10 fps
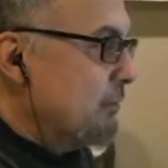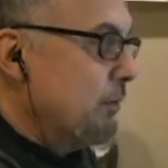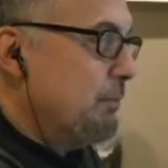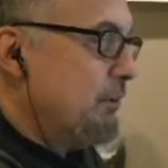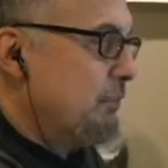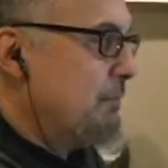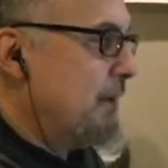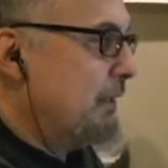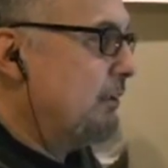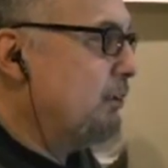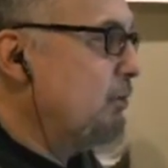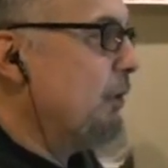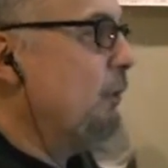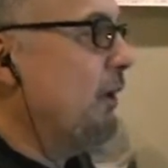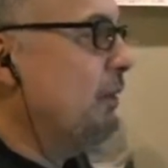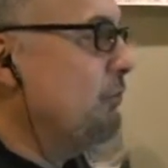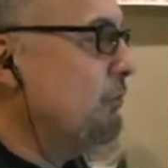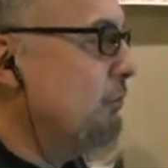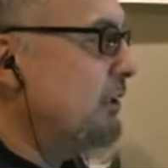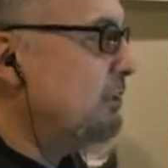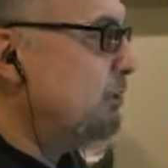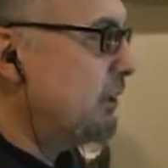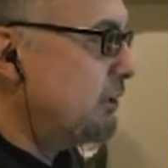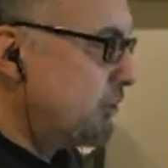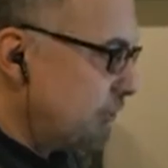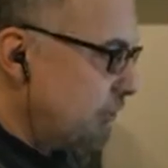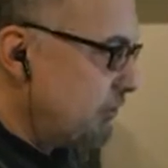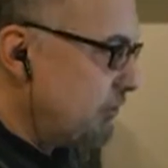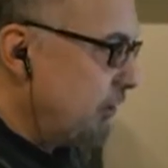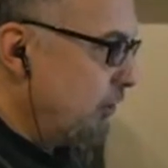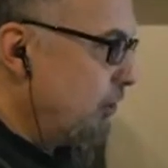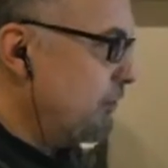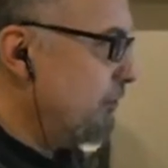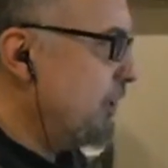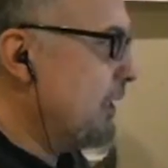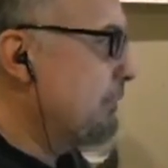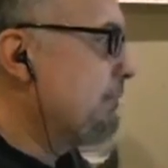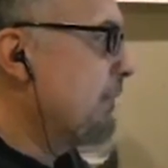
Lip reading: will be sent back to Cuba, while those who reach U.S. shores are home free.